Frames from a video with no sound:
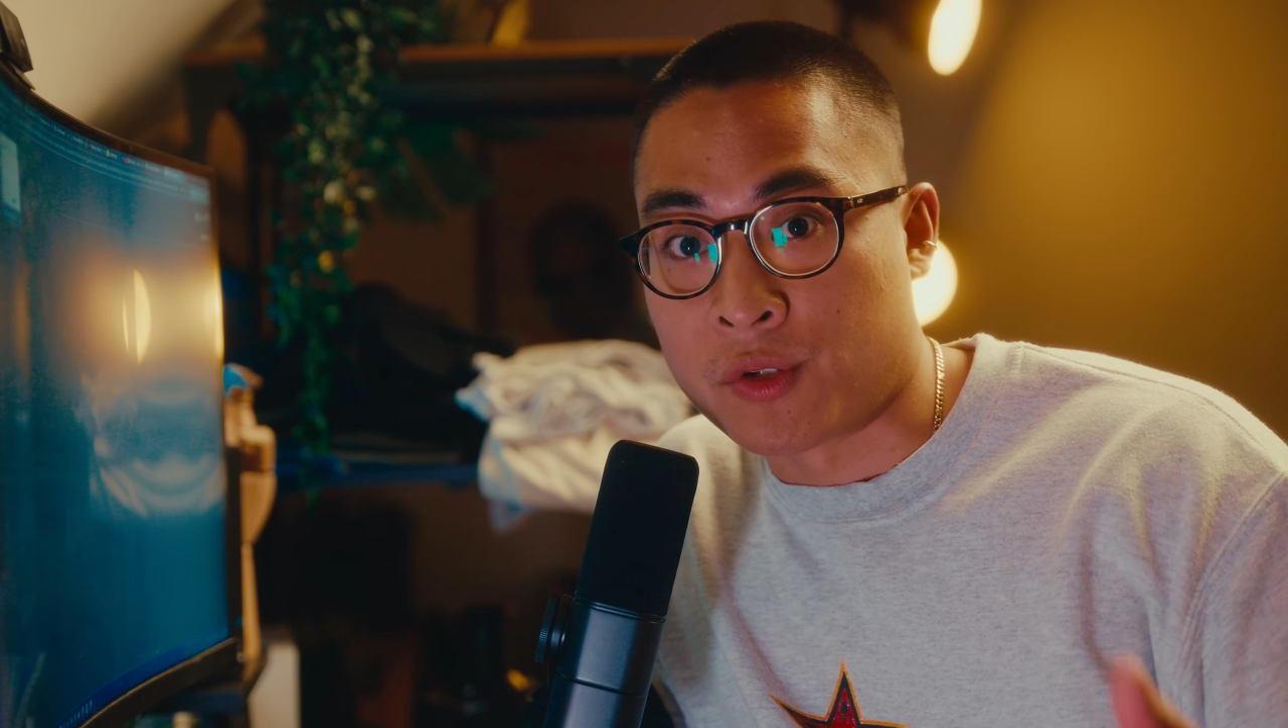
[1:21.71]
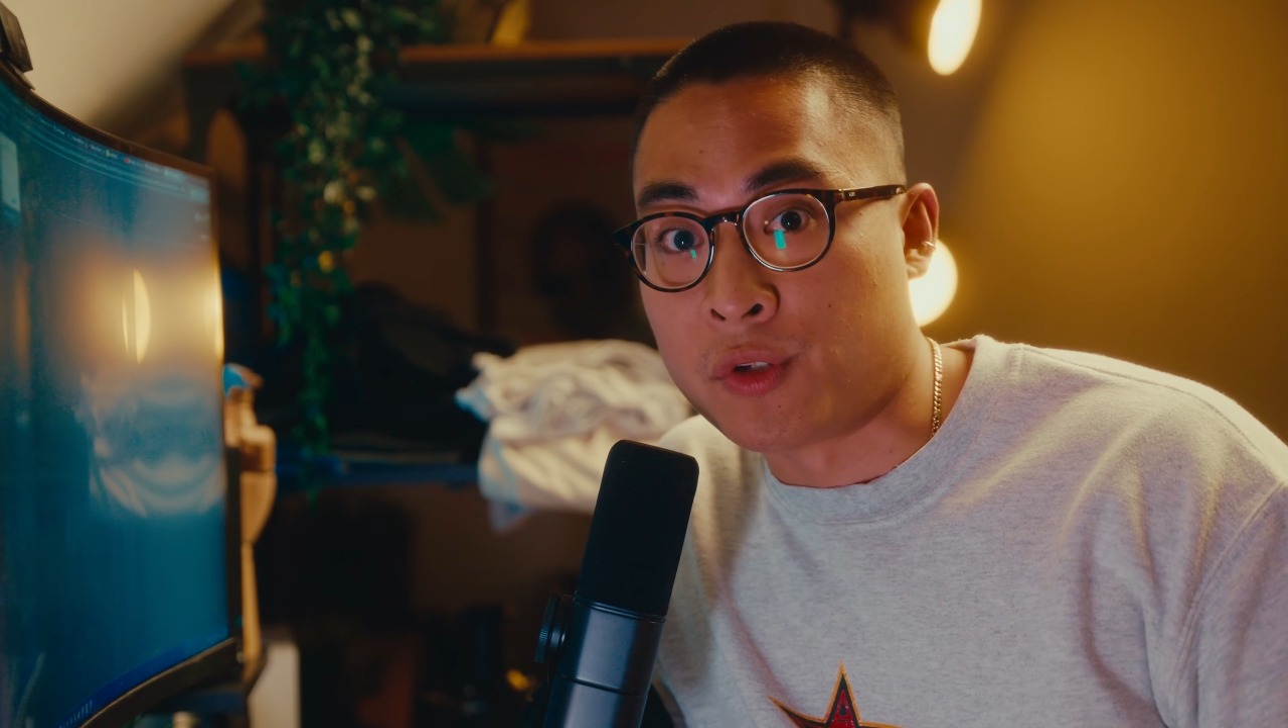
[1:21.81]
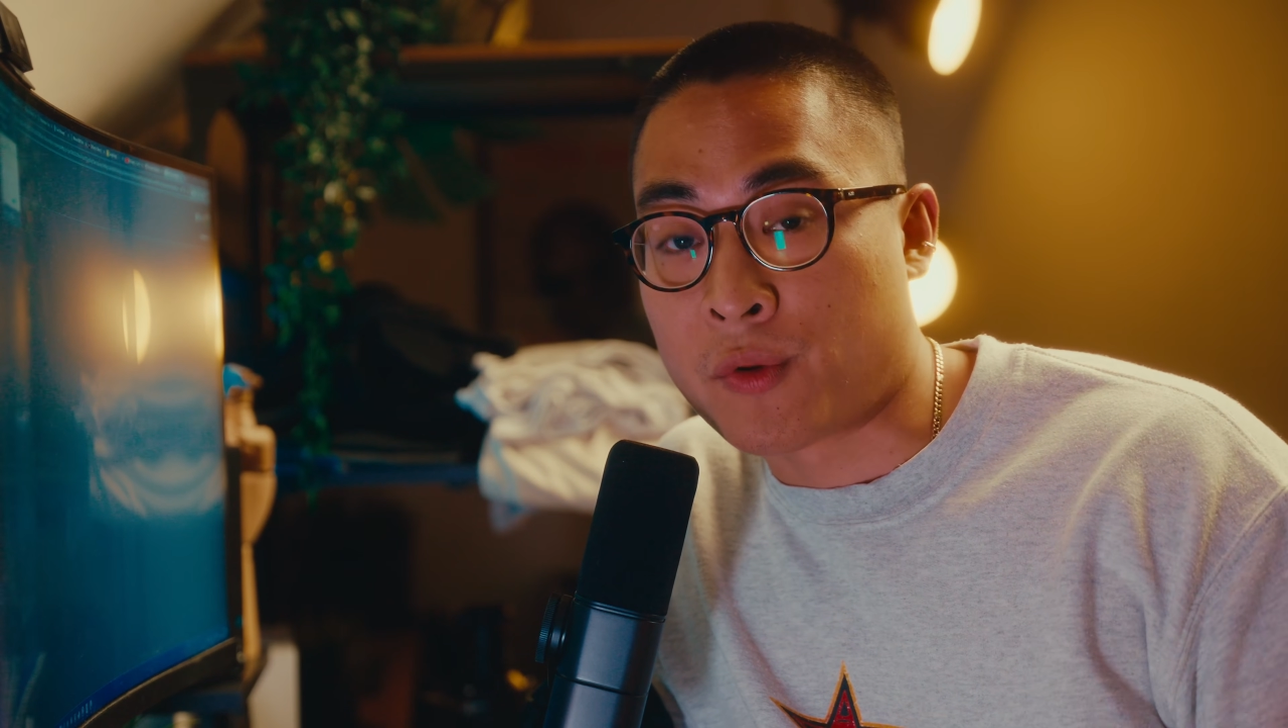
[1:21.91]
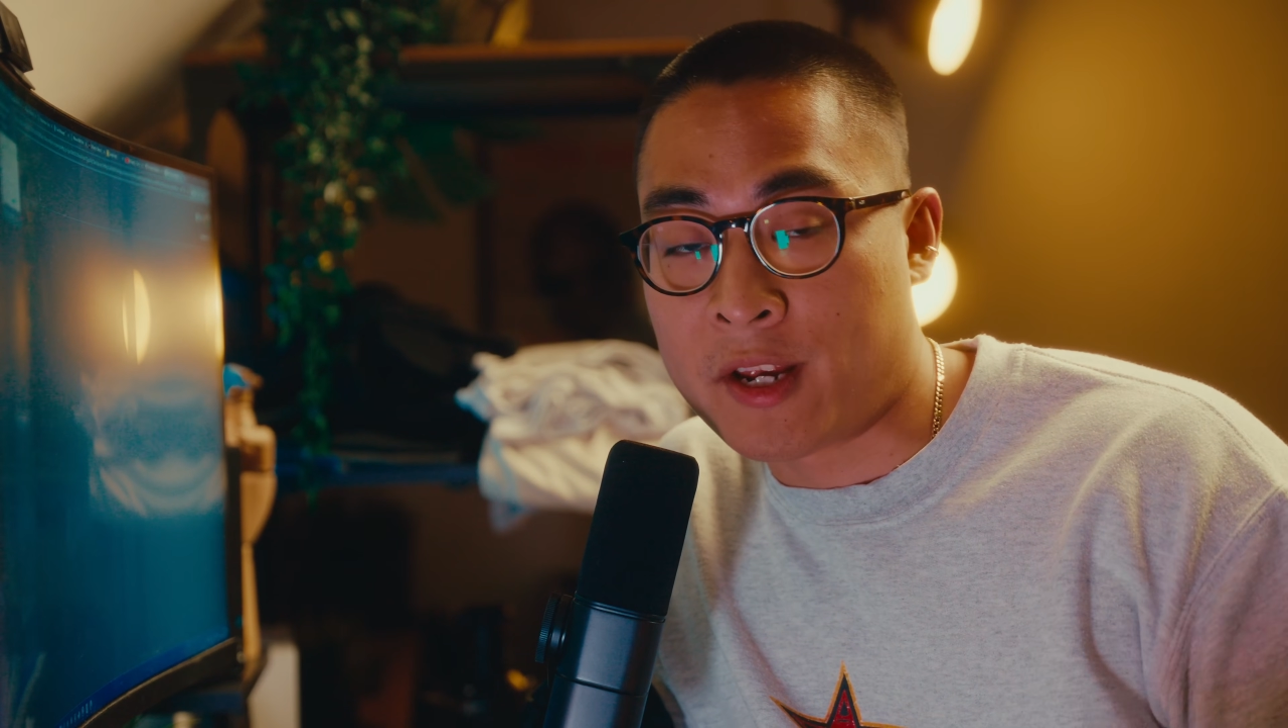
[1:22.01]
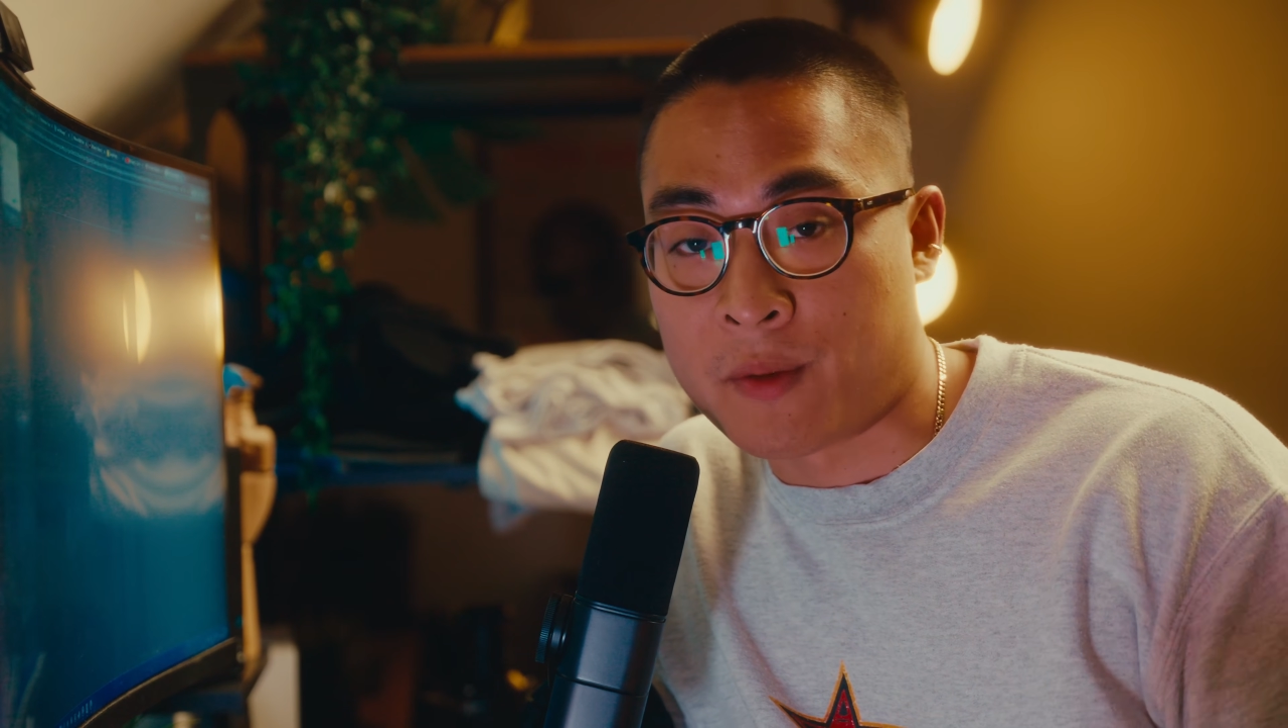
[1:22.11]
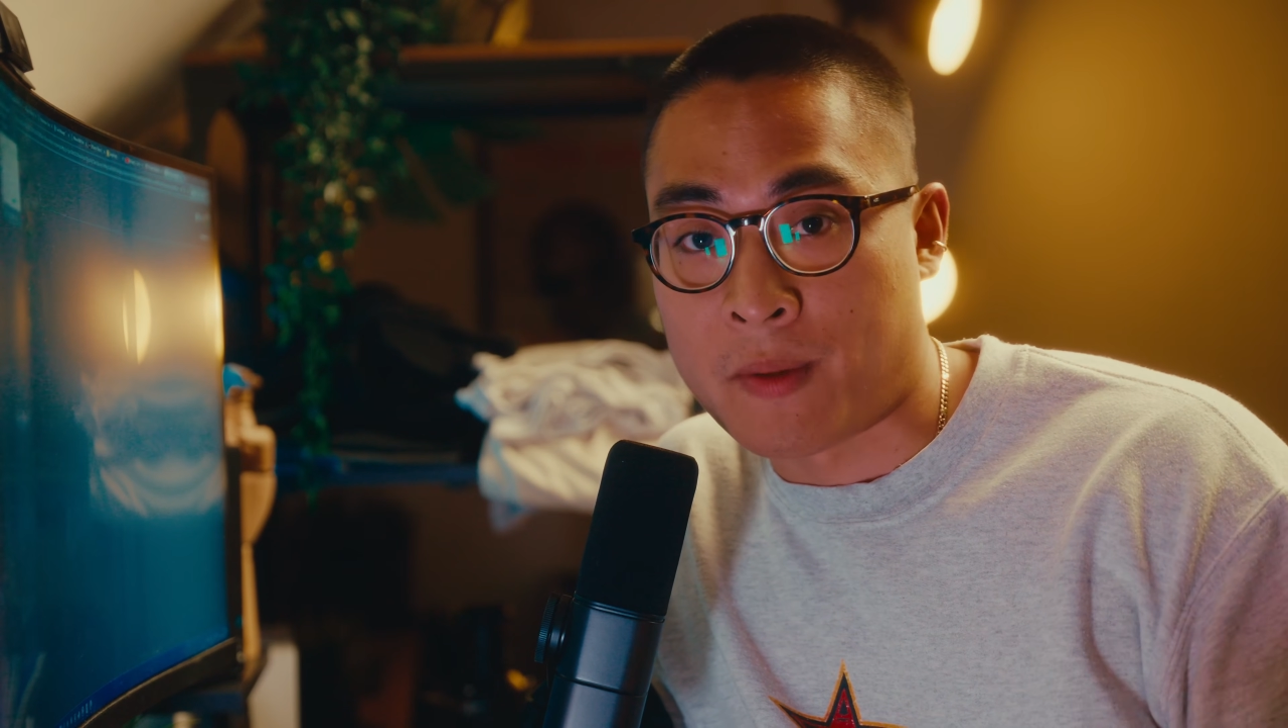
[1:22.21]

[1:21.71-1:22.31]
who created a